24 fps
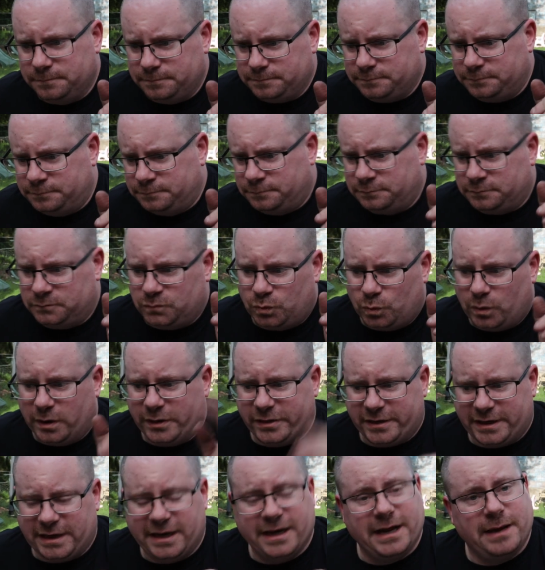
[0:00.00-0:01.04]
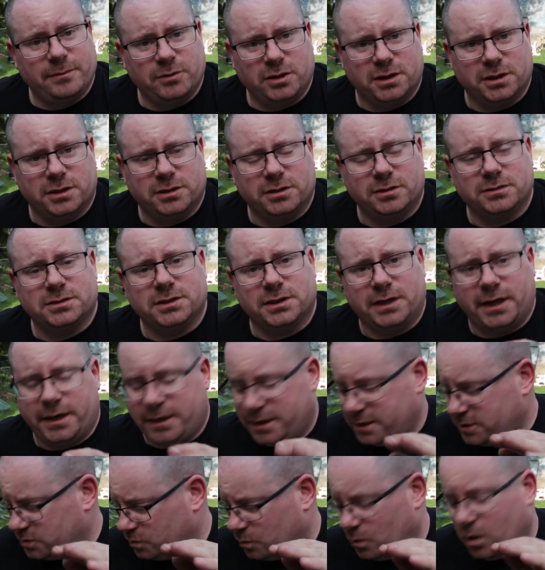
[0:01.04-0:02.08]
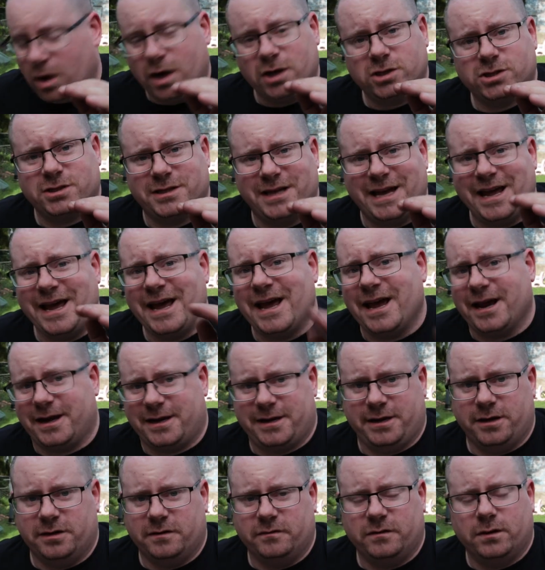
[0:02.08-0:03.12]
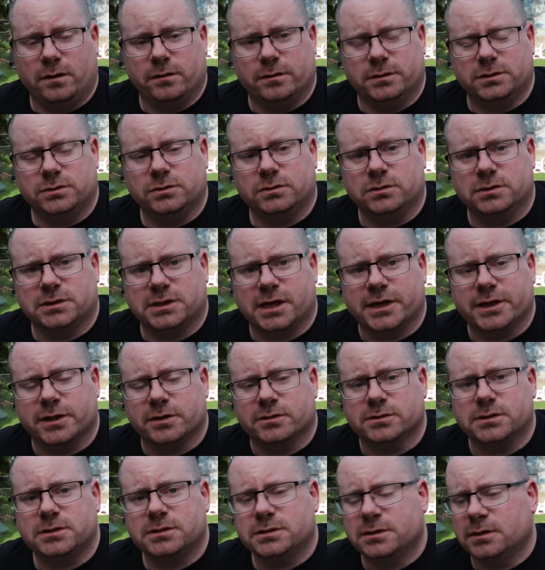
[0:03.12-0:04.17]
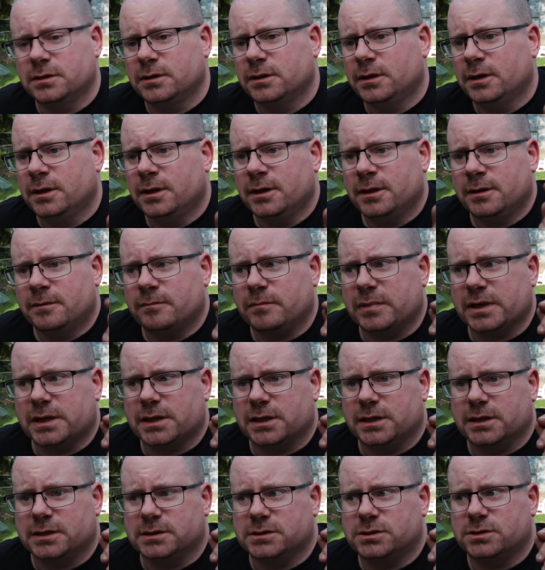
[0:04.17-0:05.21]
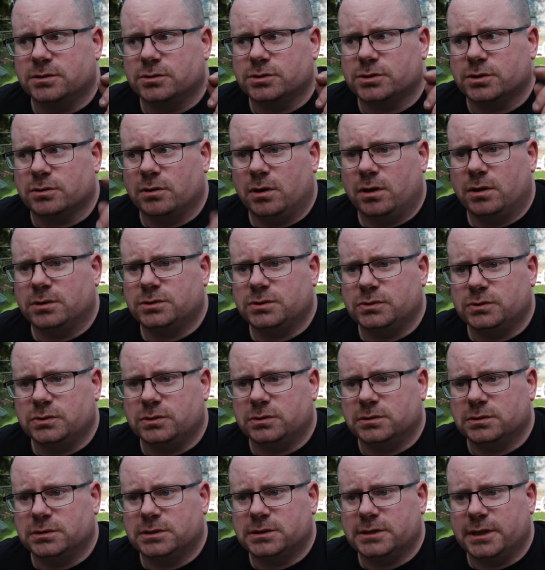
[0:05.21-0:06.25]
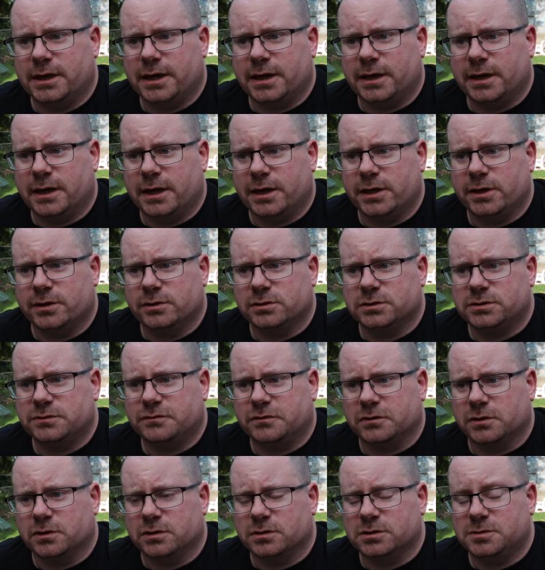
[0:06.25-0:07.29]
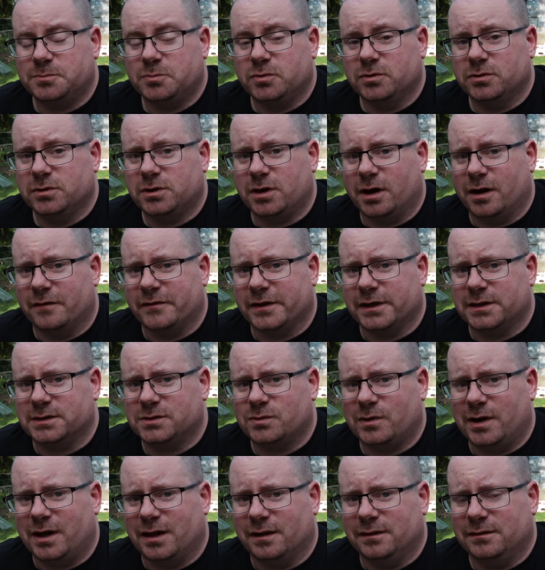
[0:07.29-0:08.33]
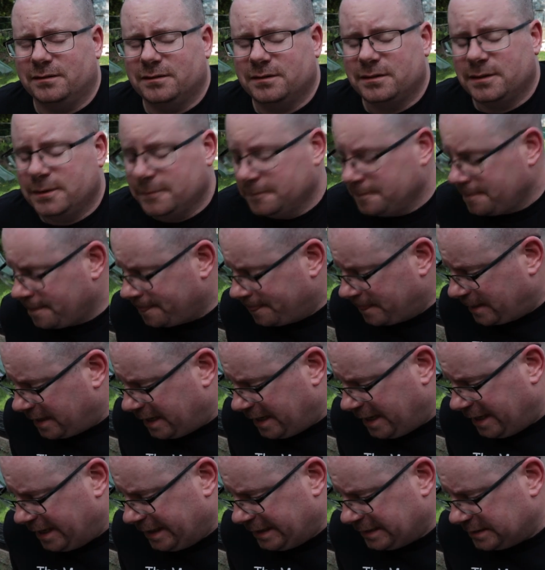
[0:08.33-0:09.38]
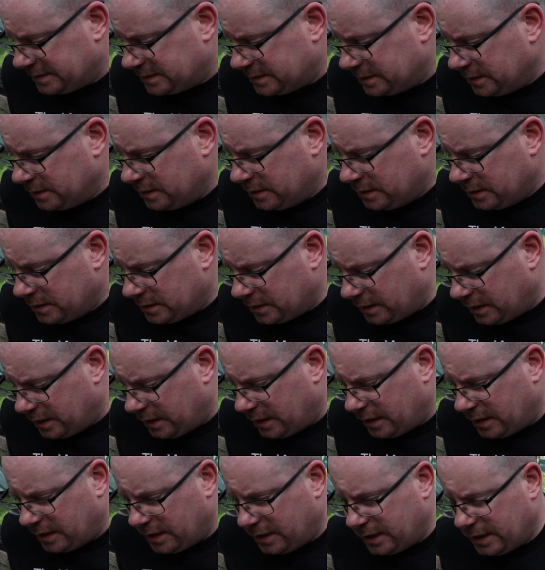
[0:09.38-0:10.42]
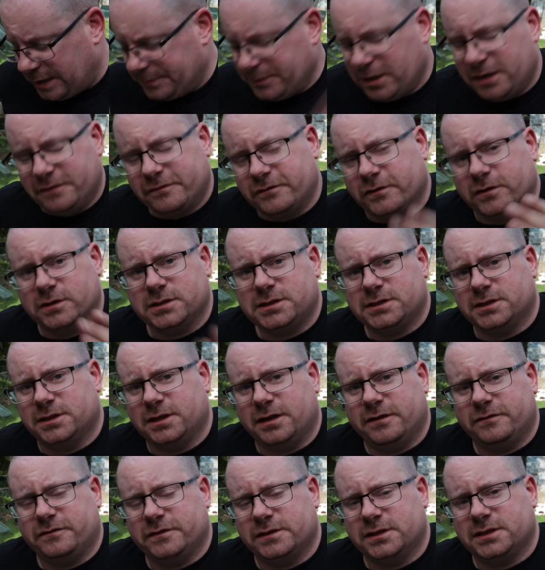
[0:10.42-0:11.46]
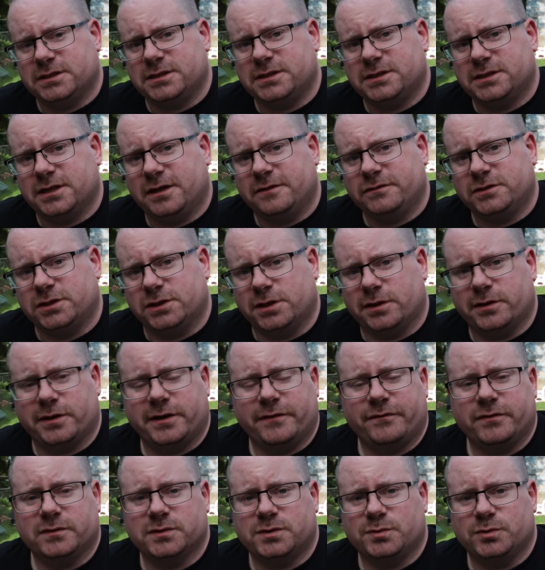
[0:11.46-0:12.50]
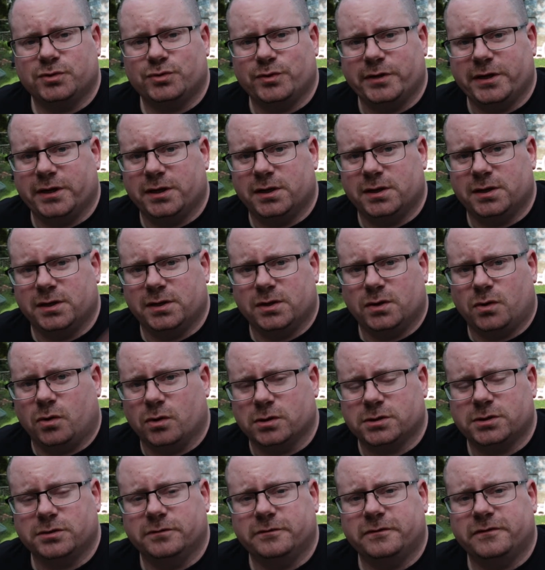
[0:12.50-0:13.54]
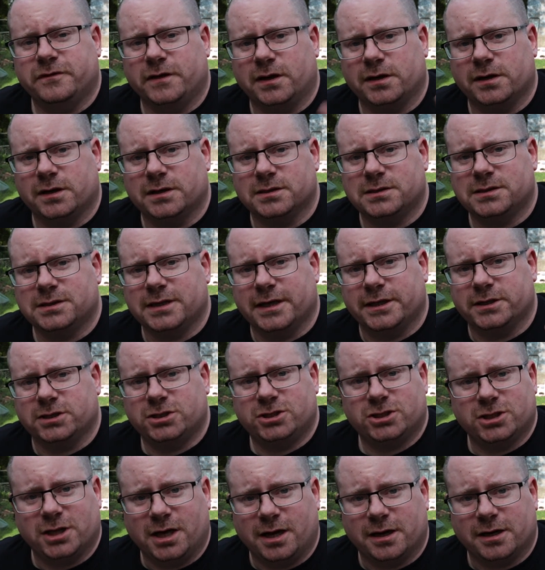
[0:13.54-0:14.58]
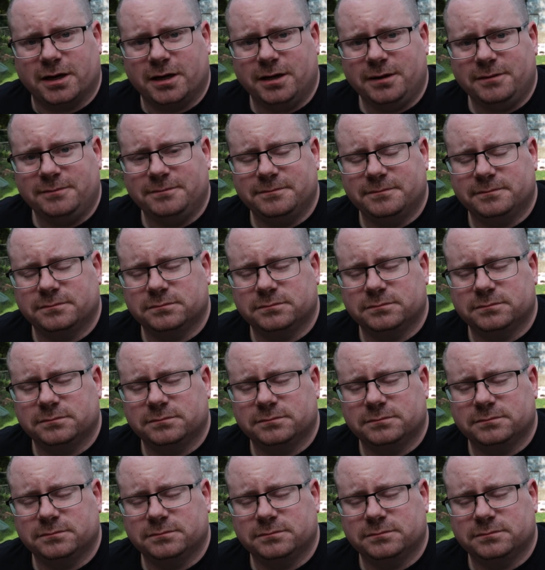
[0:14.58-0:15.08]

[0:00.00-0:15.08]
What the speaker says: one thing I am going to do tonight is wash the heck out of all the tools I used, because those are all tools that I use for spoon carving as well. And I'm not versed enough in this stuff to know the difference between horseshoe fungus and chaga.